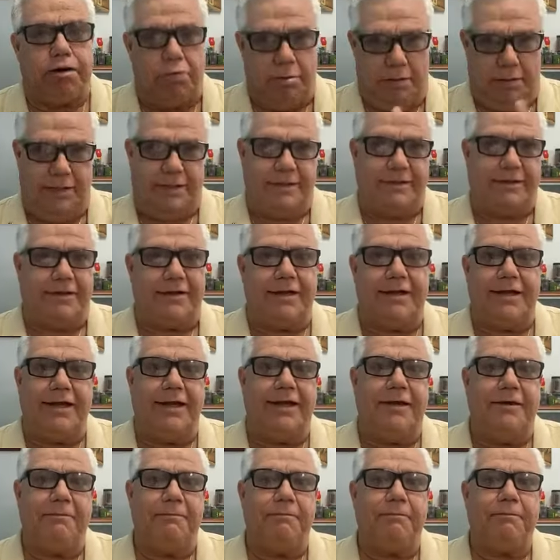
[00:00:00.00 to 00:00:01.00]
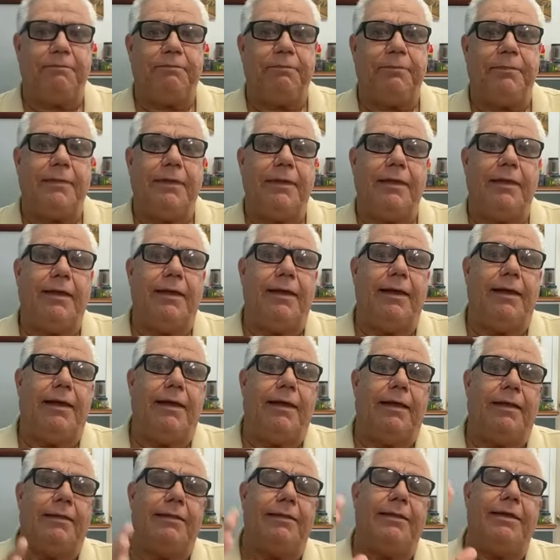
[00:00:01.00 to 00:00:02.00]
politically,
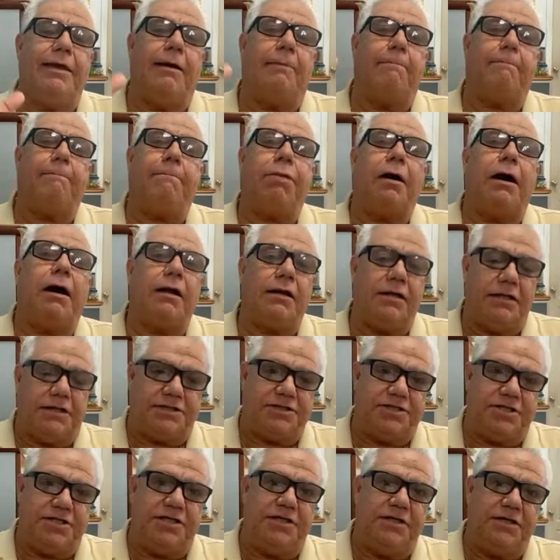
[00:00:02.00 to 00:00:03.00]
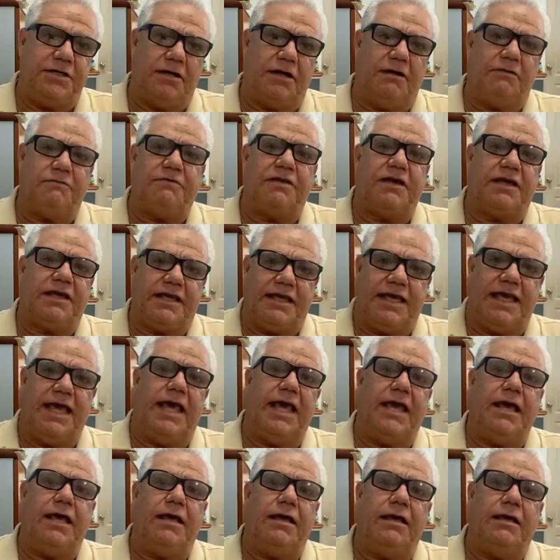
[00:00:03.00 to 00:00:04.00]
the apology of the
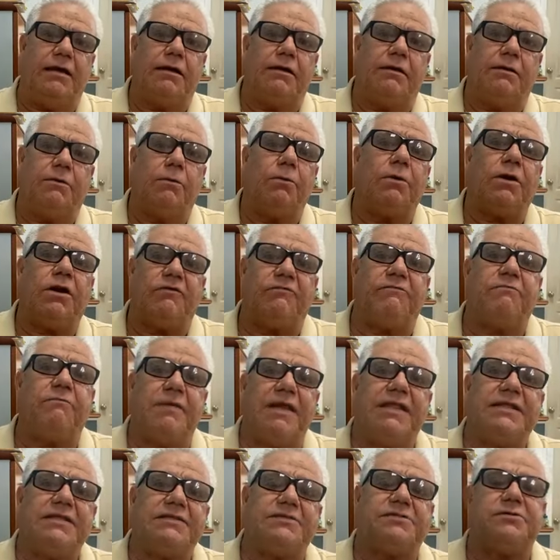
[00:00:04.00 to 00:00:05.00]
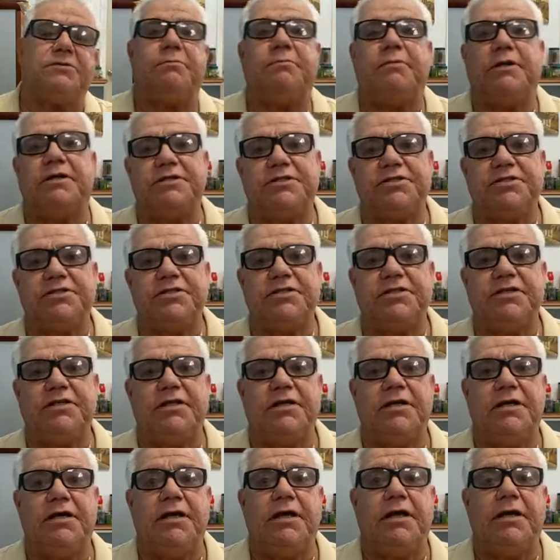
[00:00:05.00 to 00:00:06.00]
king would have meant so much.
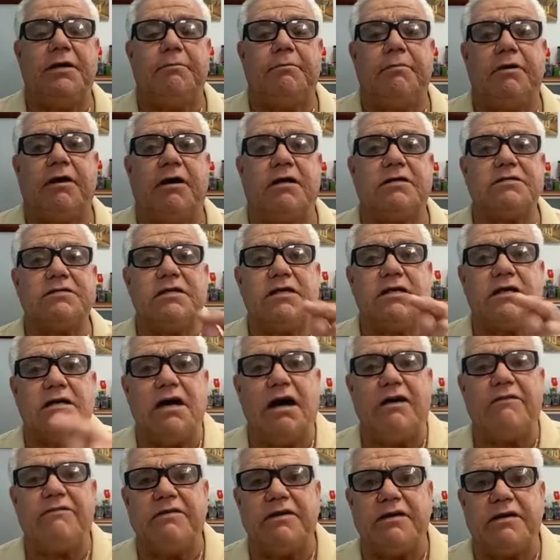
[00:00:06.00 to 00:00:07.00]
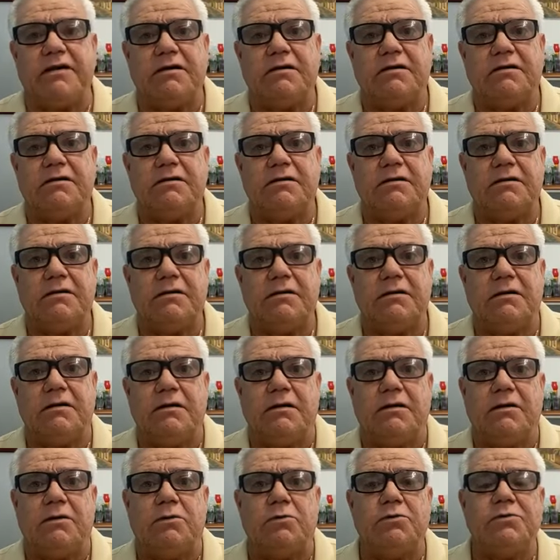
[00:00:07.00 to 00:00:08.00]
Because the governor
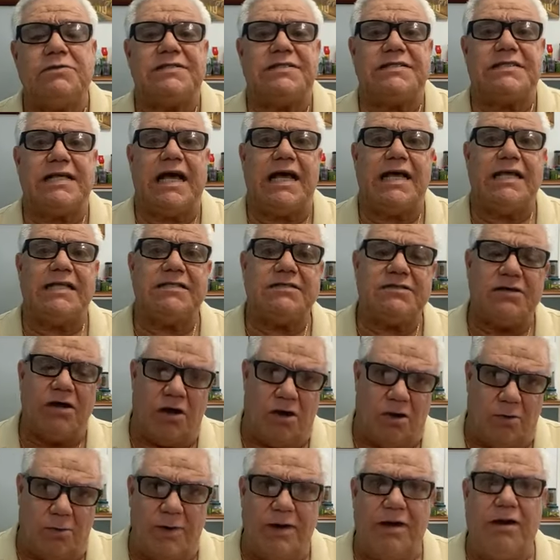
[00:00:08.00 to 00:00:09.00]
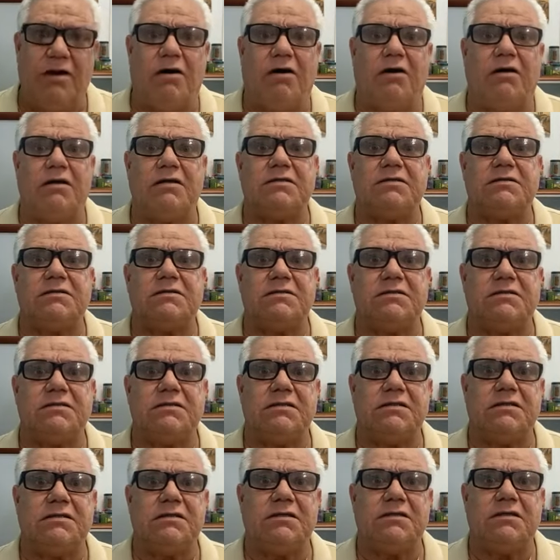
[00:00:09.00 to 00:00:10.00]
who signs our laws